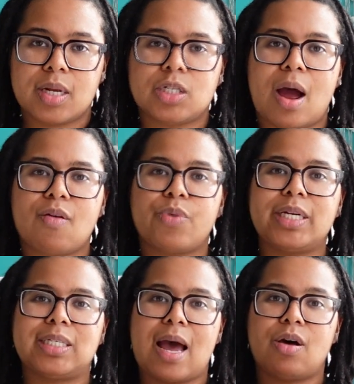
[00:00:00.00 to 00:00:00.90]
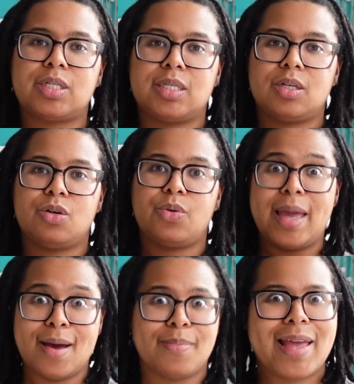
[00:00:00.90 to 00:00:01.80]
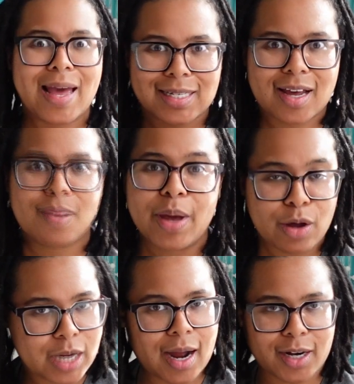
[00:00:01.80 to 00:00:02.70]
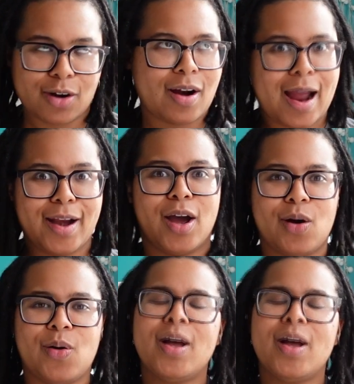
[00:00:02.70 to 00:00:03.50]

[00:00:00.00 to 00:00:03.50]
So I reached out to him. Yes, a male doctor, I know.